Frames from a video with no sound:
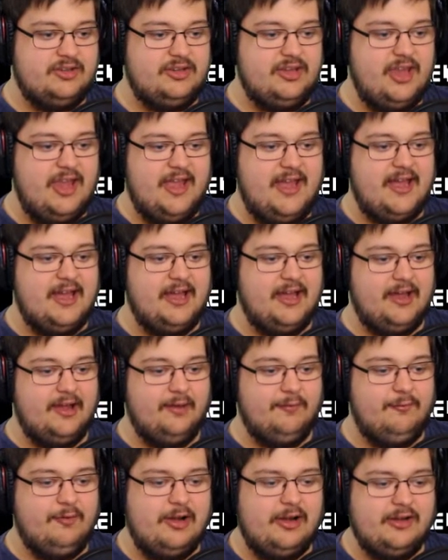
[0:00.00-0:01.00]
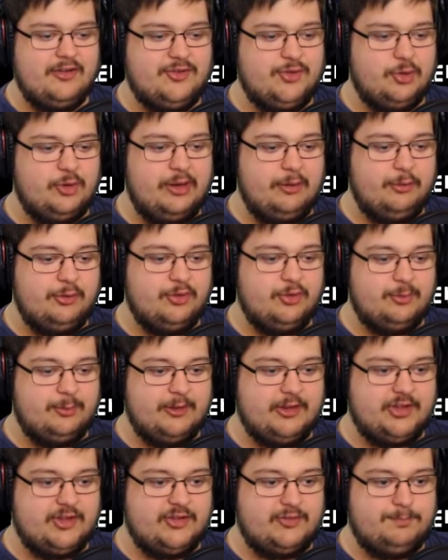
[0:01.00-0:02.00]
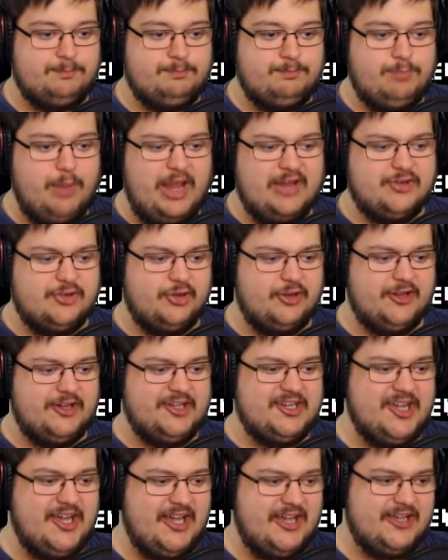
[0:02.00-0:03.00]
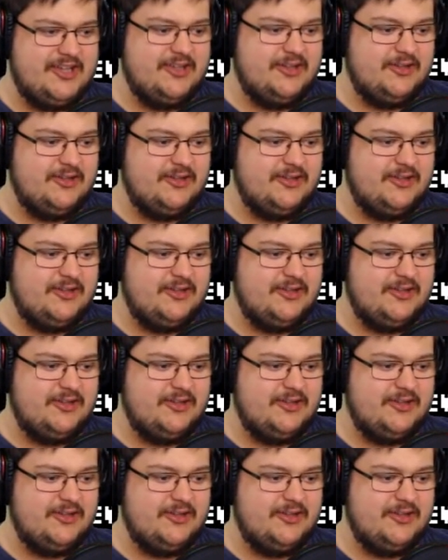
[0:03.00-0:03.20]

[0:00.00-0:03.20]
Yeah! Very soon I will use my special attack.